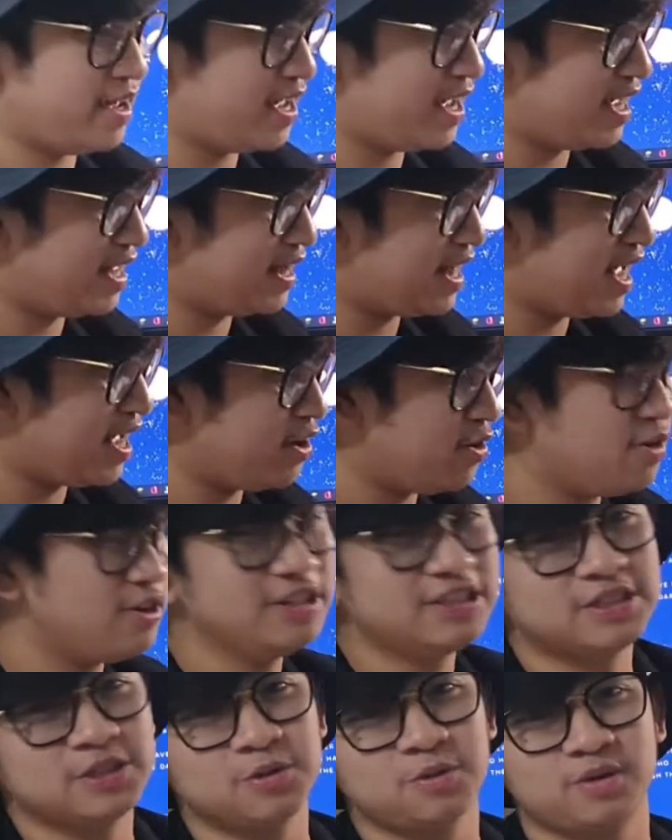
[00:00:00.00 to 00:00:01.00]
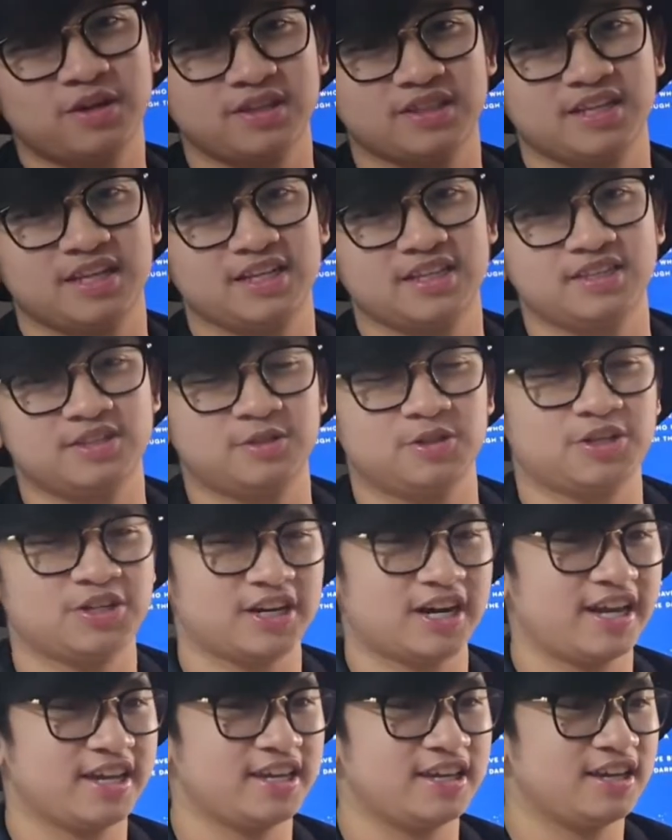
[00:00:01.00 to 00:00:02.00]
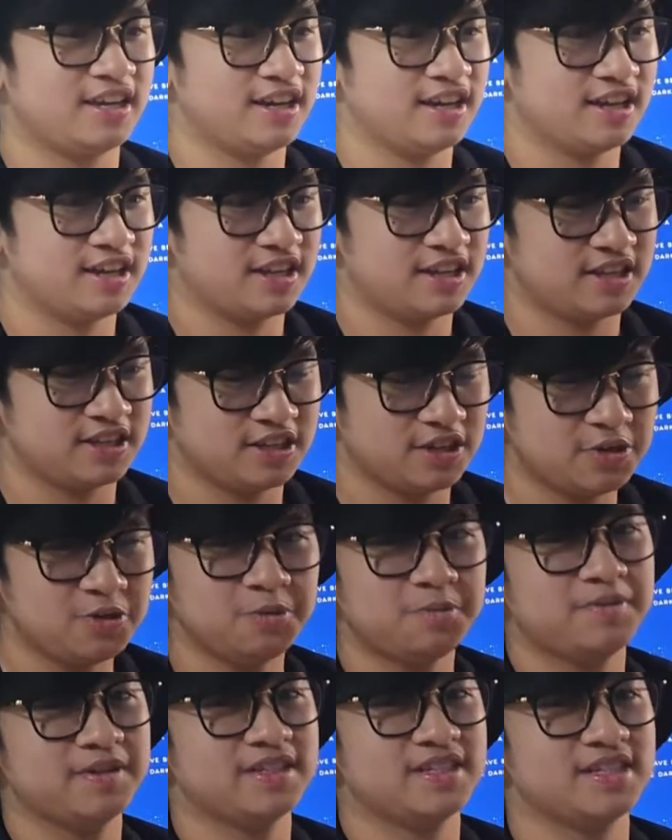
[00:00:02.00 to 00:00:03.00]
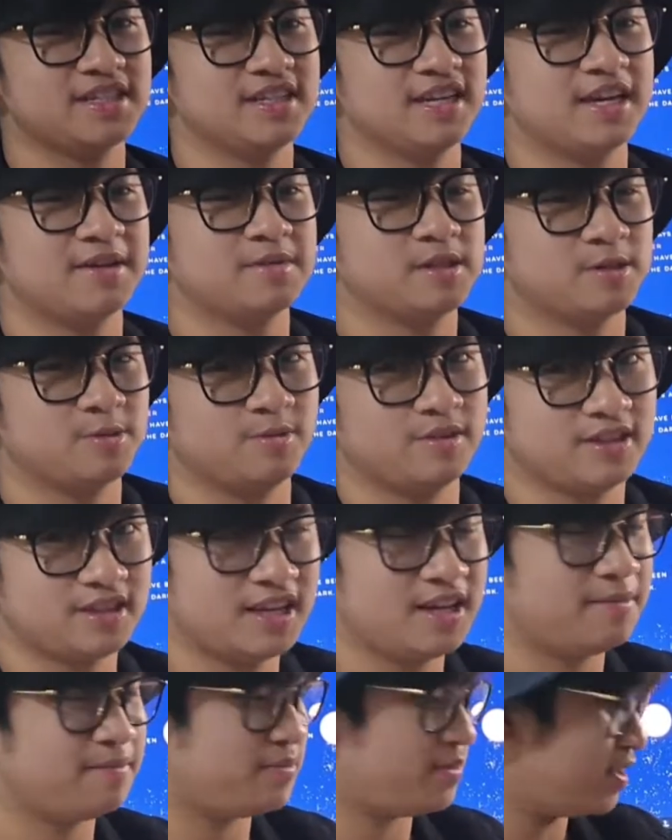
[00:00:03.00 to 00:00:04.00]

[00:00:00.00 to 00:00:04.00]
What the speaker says: and I also wanted to try new PC games with them.